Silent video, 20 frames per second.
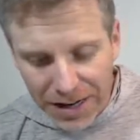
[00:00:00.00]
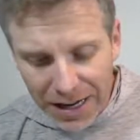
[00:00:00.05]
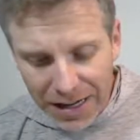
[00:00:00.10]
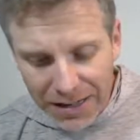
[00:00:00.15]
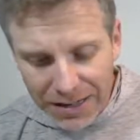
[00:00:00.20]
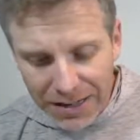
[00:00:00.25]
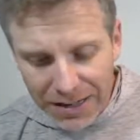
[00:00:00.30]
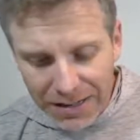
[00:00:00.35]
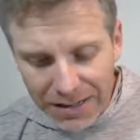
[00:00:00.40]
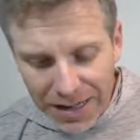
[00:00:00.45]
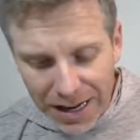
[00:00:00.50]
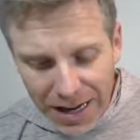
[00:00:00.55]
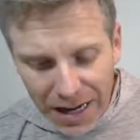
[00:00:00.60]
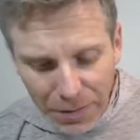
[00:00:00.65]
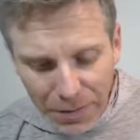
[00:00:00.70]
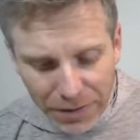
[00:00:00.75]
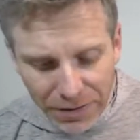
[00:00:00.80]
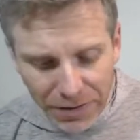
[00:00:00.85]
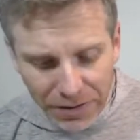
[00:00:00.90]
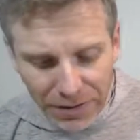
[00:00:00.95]
as it has now
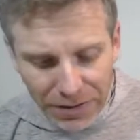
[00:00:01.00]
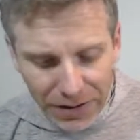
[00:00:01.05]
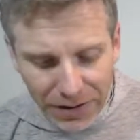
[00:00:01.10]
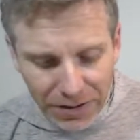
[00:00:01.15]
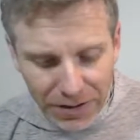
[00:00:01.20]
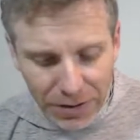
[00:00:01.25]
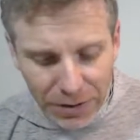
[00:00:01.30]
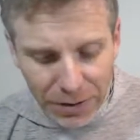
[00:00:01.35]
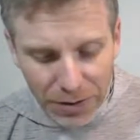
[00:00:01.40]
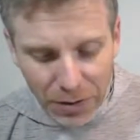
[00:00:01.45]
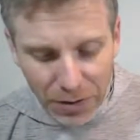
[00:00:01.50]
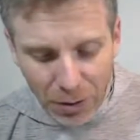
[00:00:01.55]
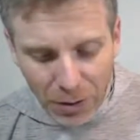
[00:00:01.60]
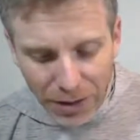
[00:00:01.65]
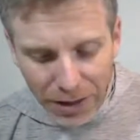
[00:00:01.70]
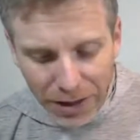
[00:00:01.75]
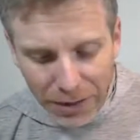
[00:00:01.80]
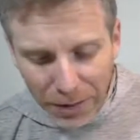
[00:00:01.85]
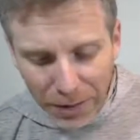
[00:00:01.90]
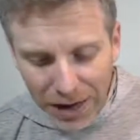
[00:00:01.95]
been revealed to his
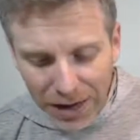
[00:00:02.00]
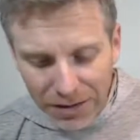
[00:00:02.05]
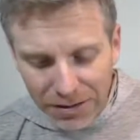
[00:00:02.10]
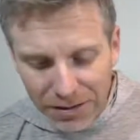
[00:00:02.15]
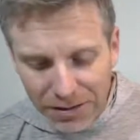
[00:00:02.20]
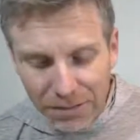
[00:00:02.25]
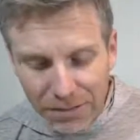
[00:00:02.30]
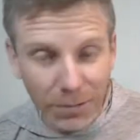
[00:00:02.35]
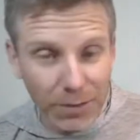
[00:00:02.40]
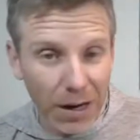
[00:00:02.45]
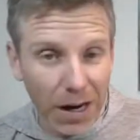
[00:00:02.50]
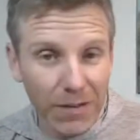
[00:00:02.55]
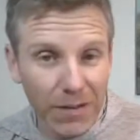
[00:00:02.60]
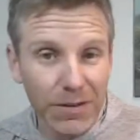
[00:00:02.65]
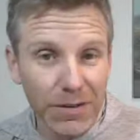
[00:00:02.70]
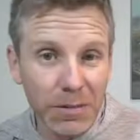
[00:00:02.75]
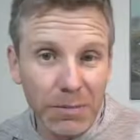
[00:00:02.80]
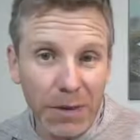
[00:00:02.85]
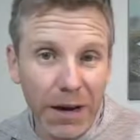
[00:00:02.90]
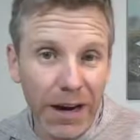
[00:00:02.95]
holy apostles and
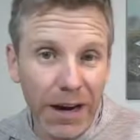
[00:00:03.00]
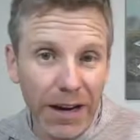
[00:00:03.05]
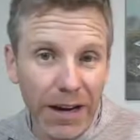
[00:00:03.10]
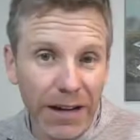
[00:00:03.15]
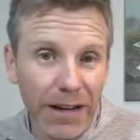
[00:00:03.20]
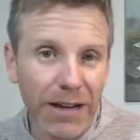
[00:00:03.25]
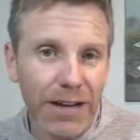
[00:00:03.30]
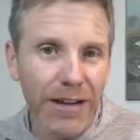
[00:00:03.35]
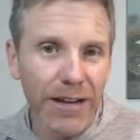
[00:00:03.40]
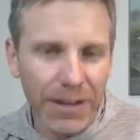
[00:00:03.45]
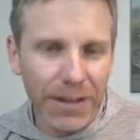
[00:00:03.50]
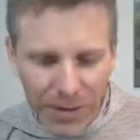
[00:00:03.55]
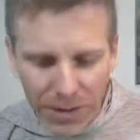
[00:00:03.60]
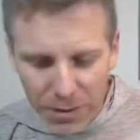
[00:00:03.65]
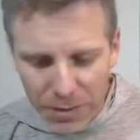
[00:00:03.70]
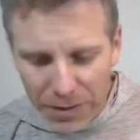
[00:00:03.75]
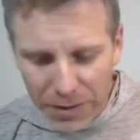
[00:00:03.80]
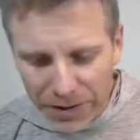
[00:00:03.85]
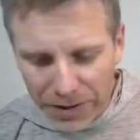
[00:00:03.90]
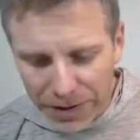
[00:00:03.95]
prophets by the
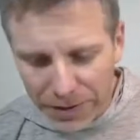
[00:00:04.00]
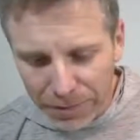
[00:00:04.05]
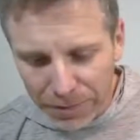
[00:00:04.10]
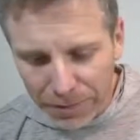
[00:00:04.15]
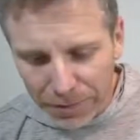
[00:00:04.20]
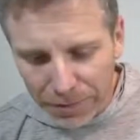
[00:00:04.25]
Spirit.